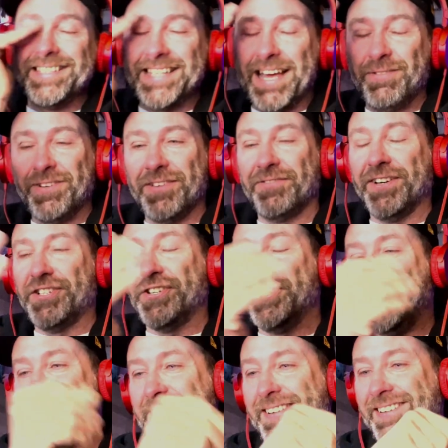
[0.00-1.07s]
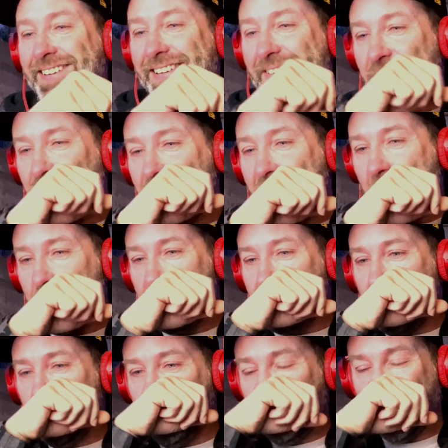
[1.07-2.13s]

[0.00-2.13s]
that where the Richard Gere comes from?